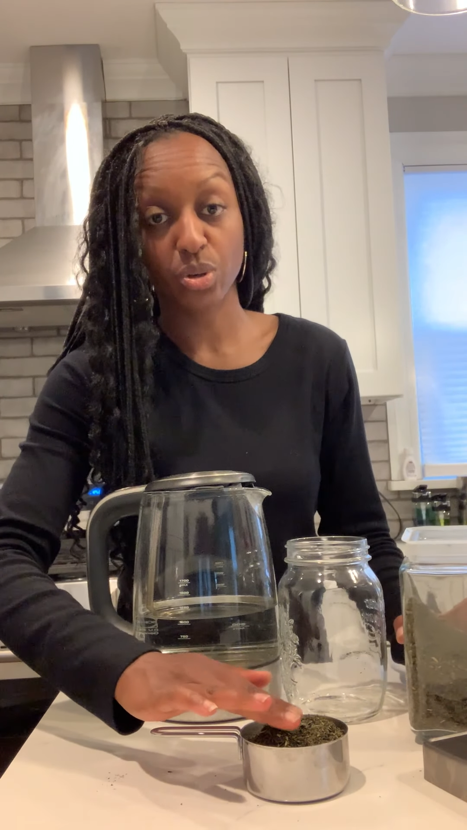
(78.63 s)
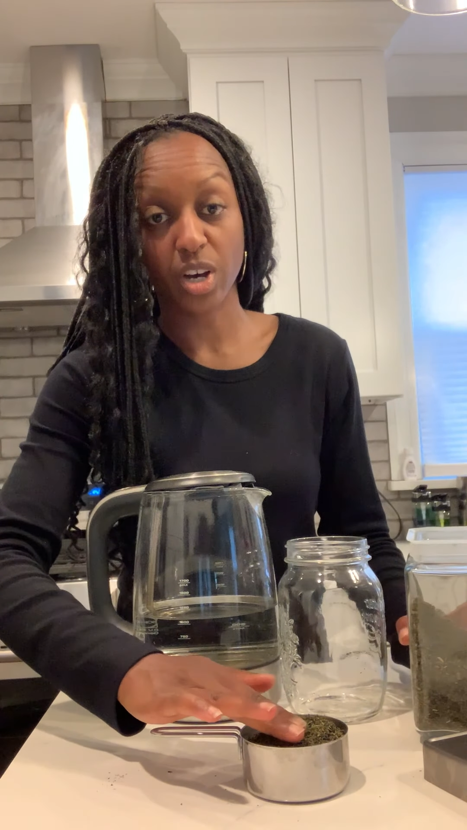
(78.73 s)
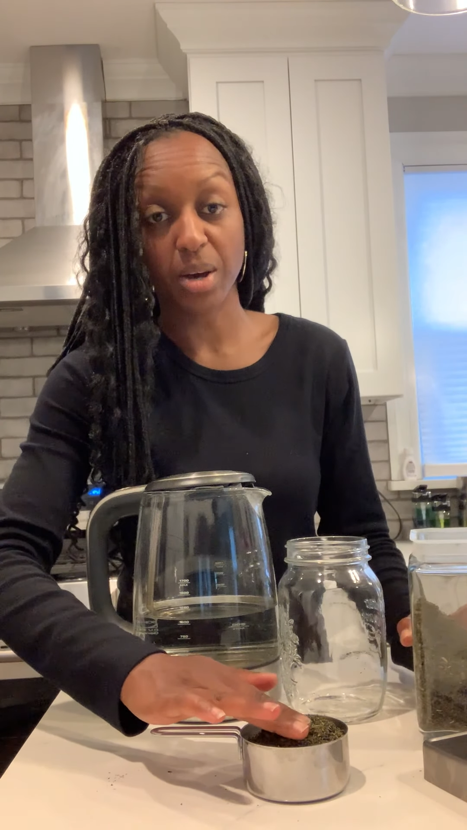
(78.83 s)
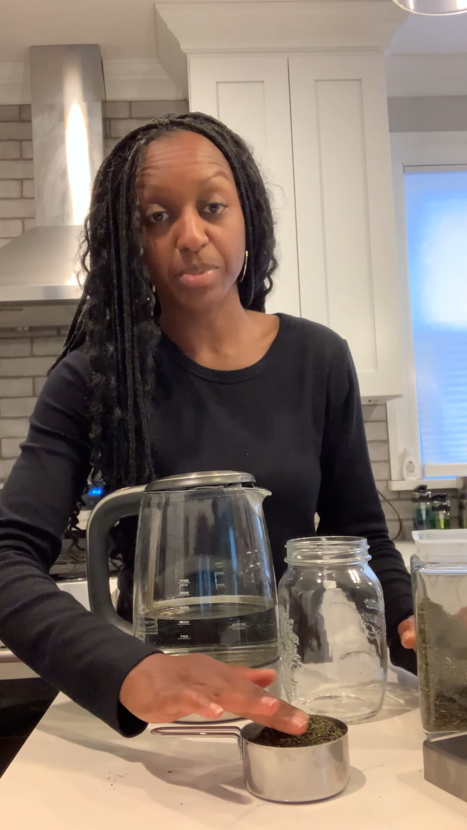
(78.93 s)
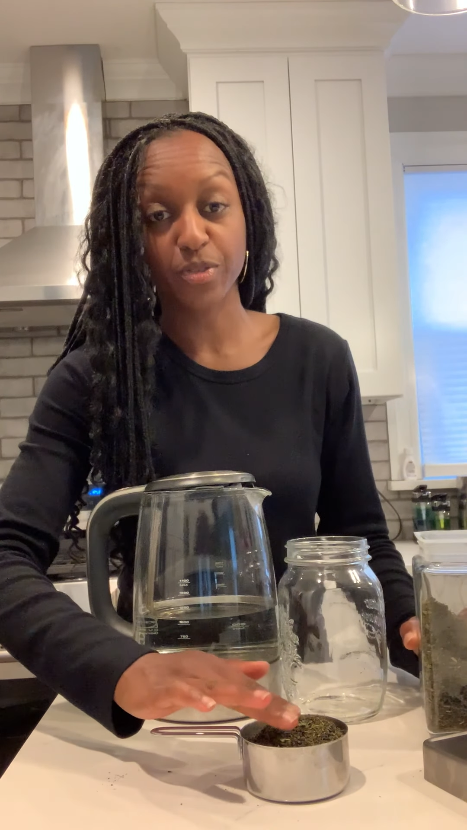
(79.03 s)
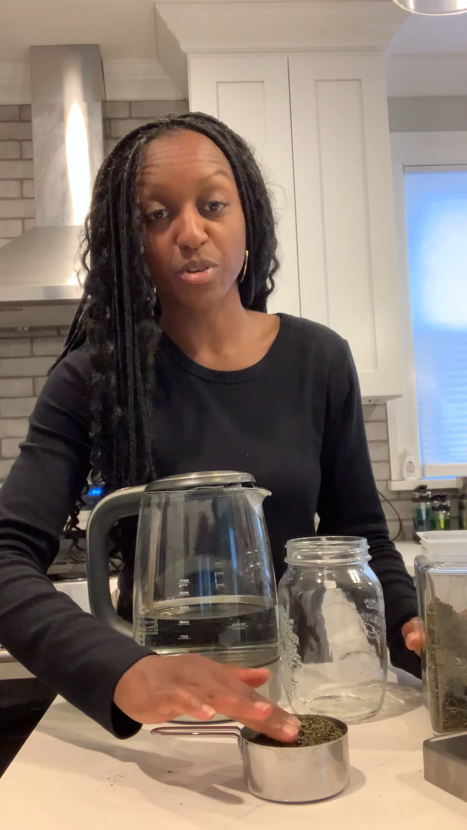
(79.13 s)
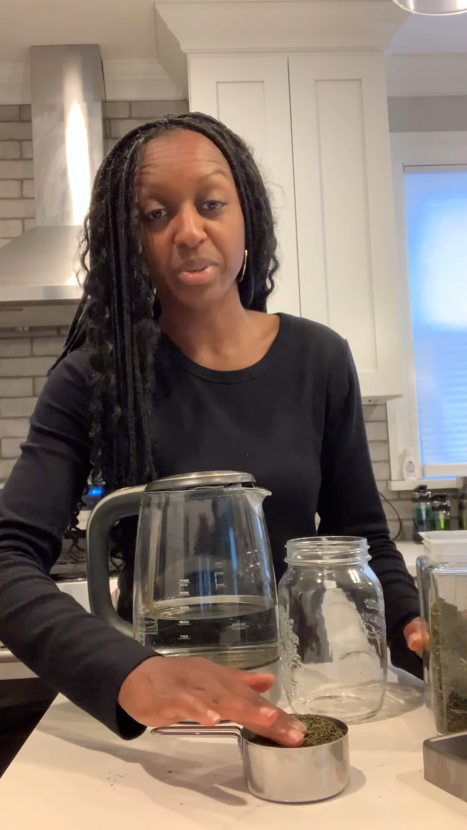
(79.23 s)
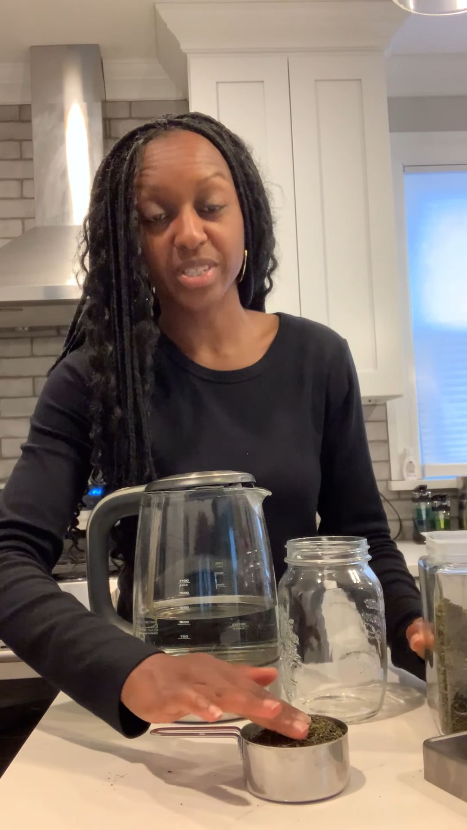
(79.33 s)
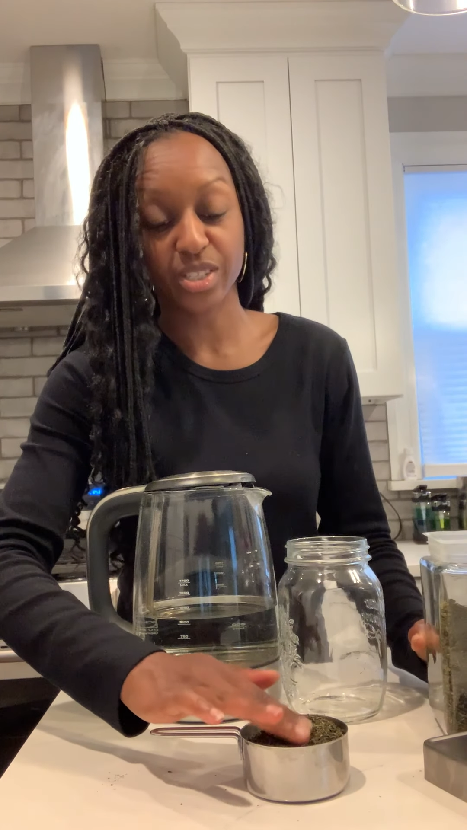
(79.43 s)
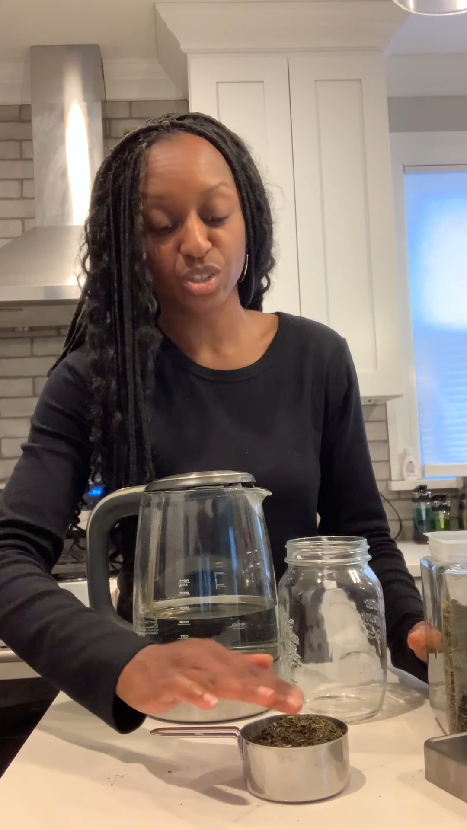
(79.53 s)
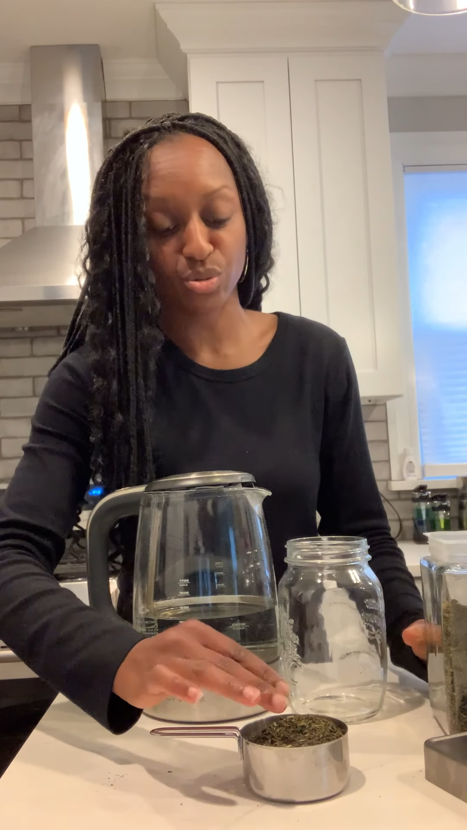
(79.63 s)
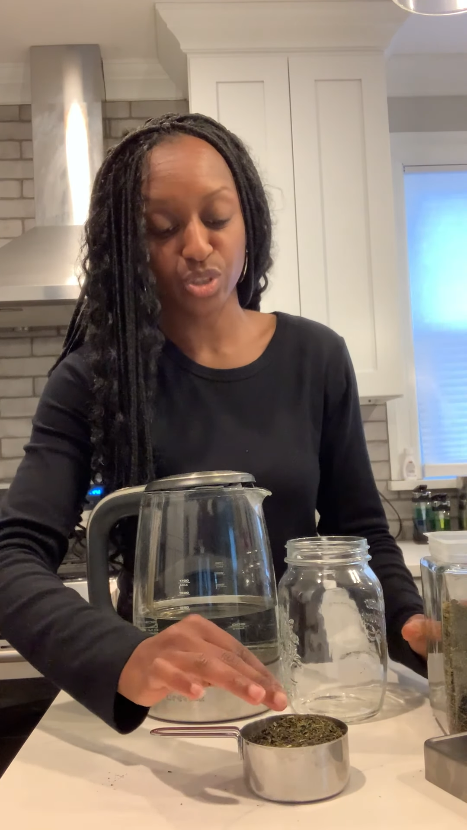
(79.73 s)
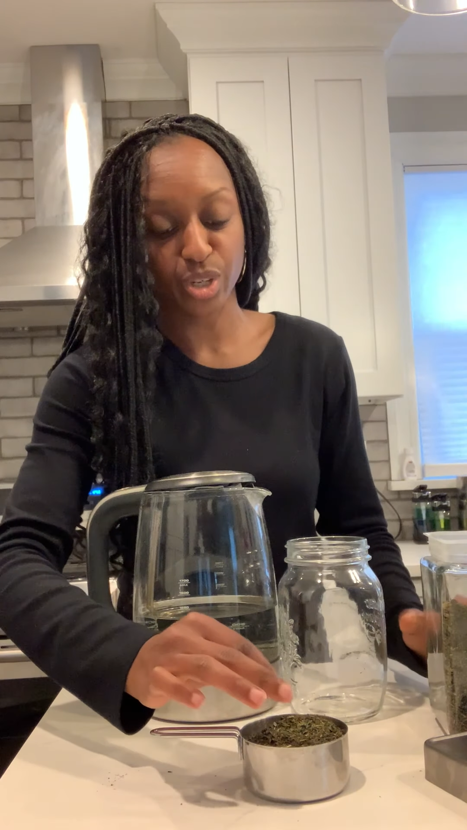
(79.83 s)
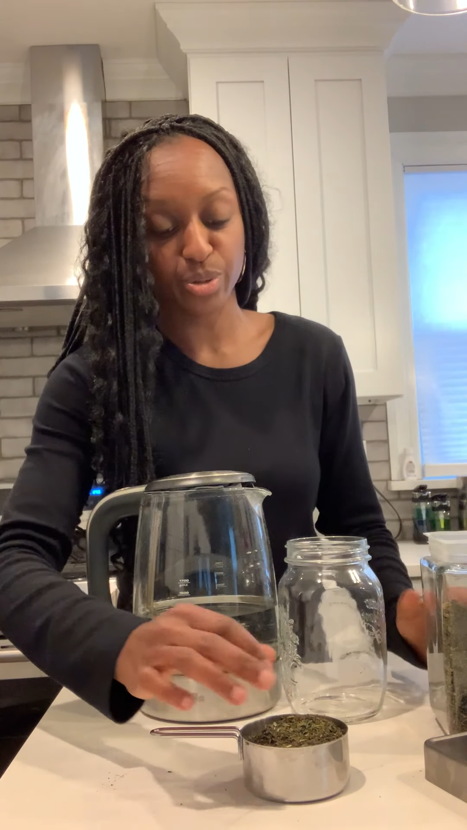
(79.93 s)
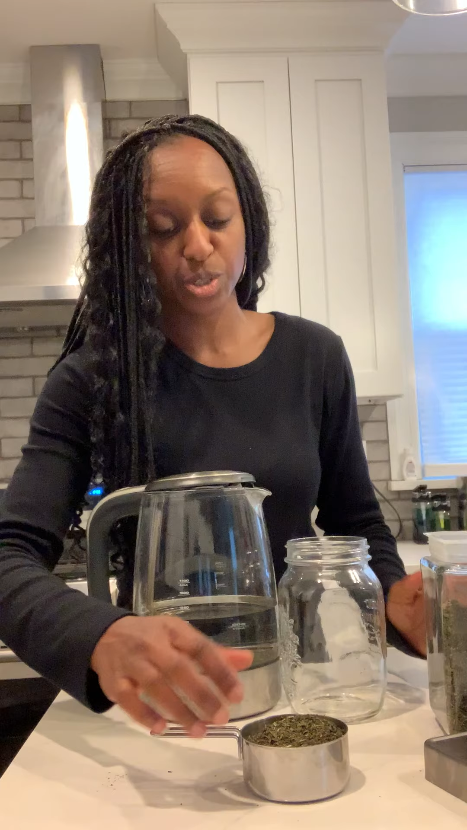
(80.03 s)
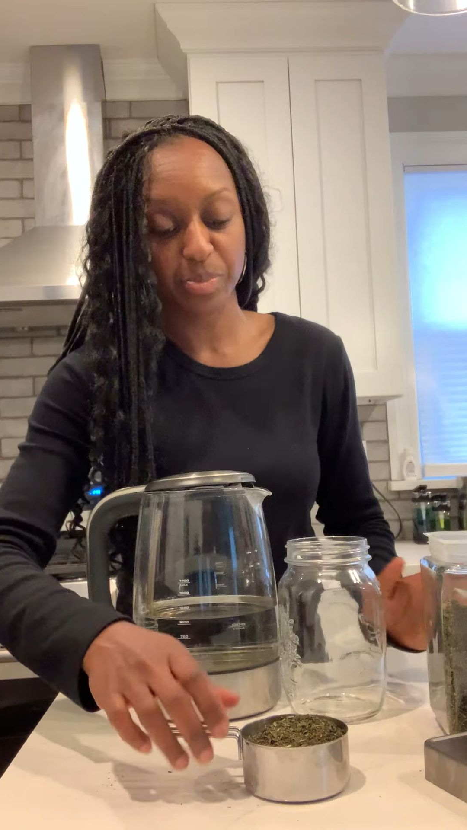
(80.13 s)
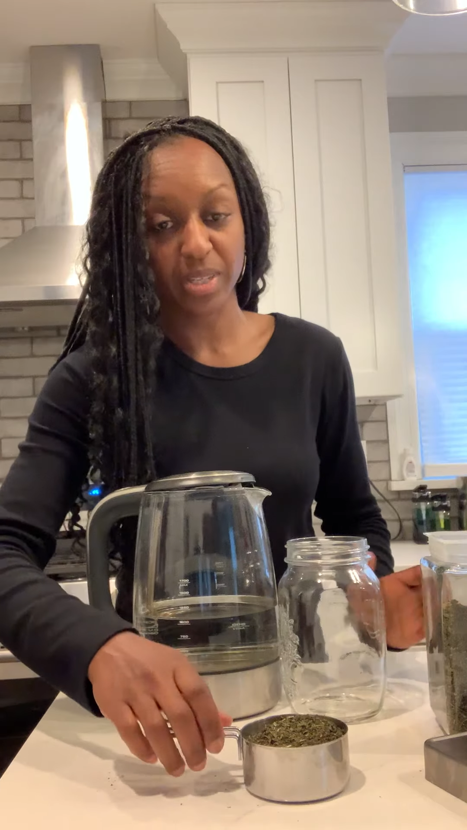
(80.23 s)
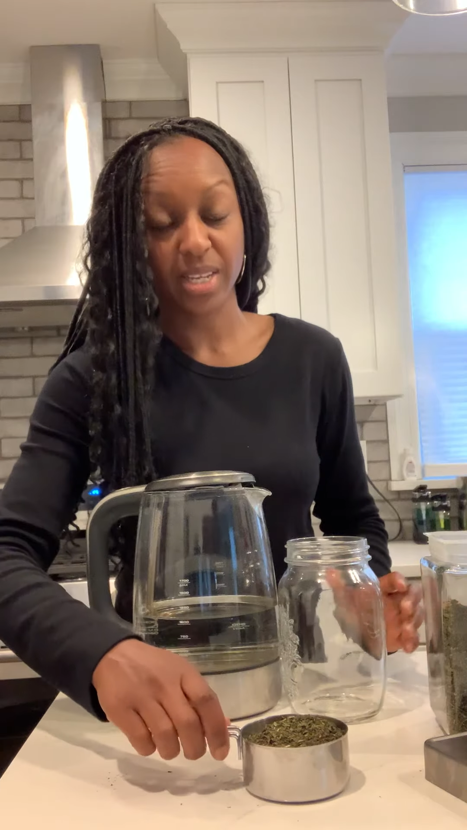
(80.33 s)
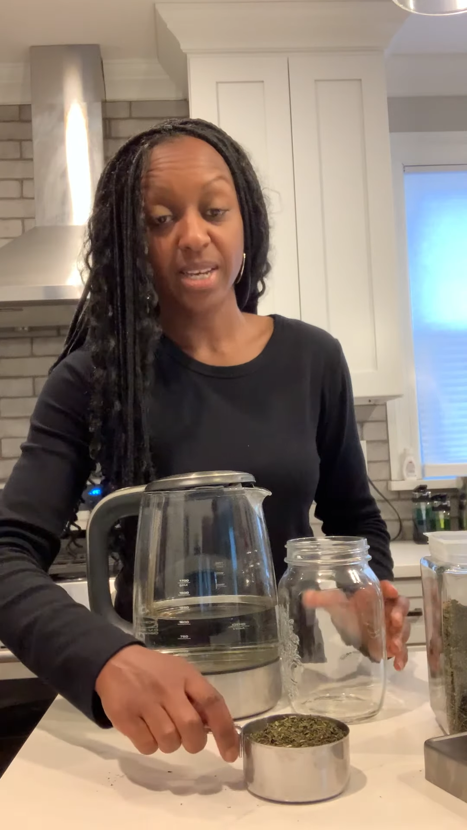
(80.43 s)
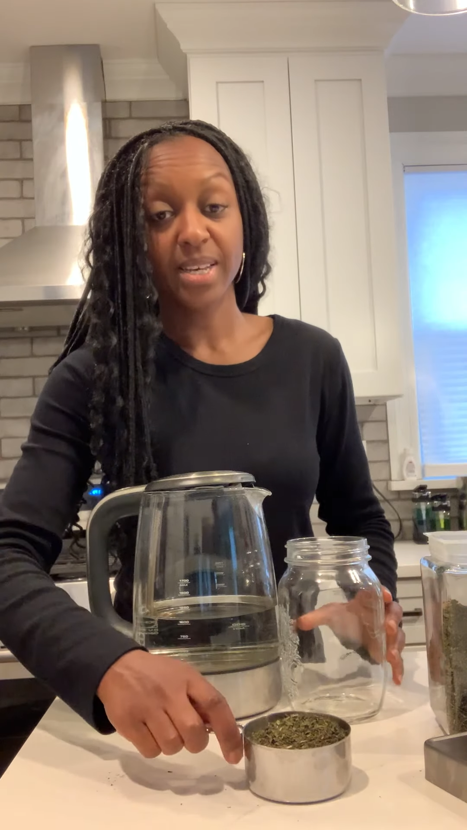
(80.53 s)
cups for a medicinal dose, but